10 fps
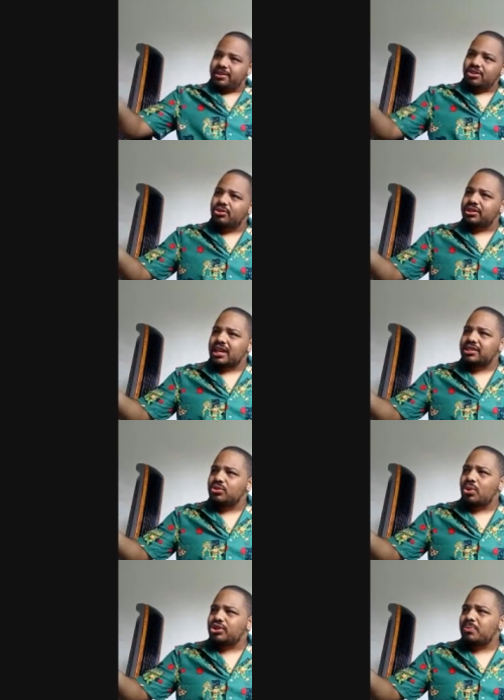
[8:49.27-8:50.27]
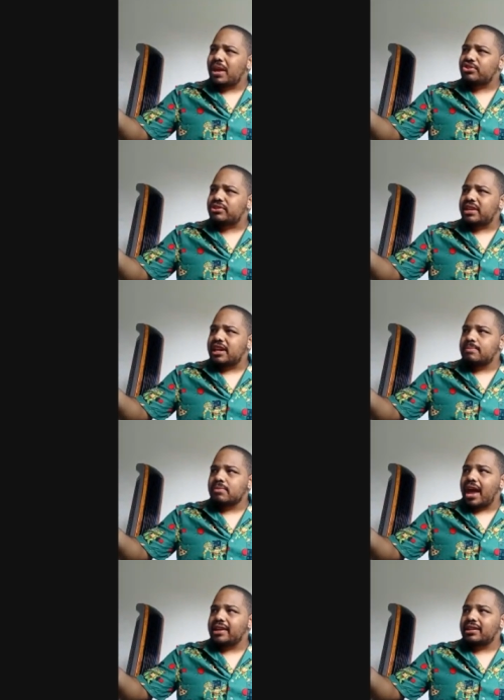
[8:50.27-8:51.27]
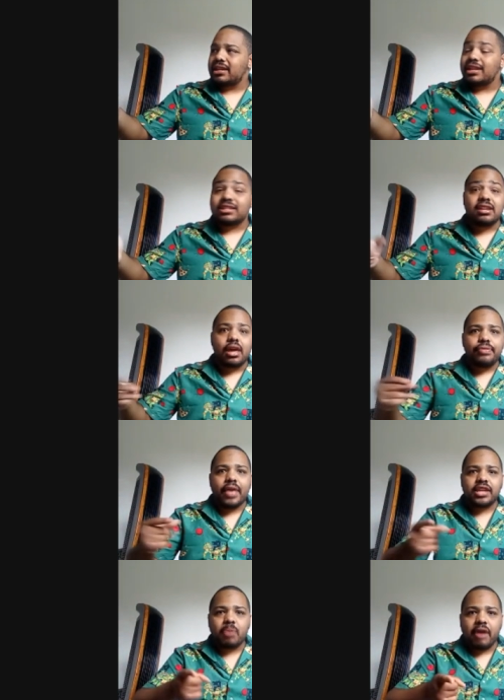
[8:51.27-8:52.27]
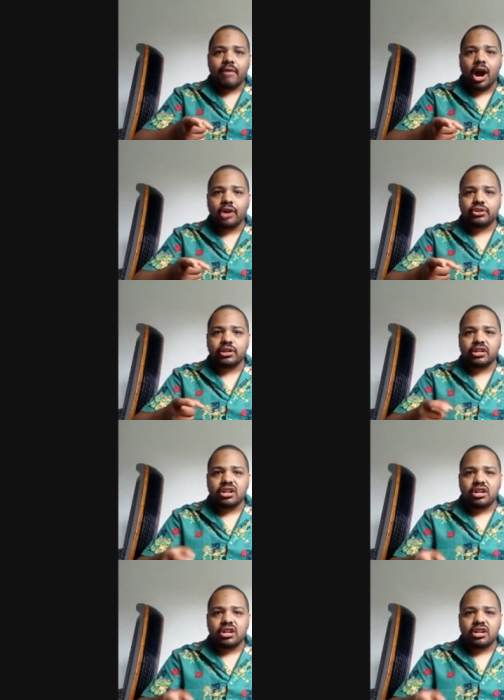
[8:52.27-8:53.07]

Luke says, "What's your master's name, Anakin?" I said, "That's my father,"